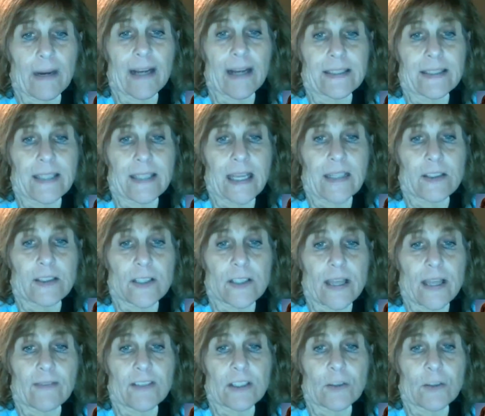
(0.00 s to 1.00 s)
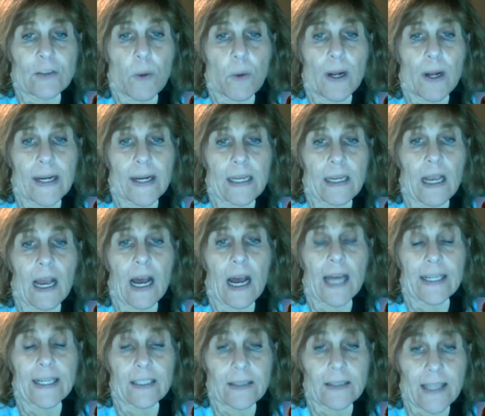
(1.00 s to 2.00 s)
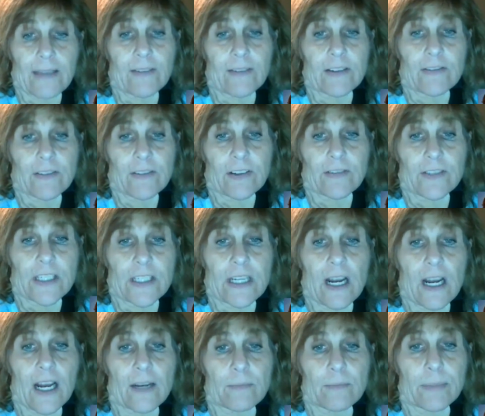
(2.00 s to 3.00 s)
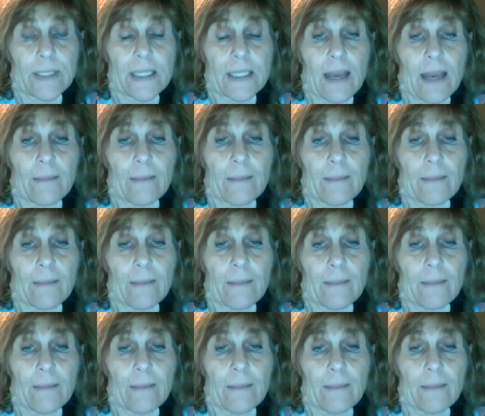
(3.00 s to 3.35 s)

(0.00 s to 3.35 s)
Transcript: says 7/20 at 11:59 p.m.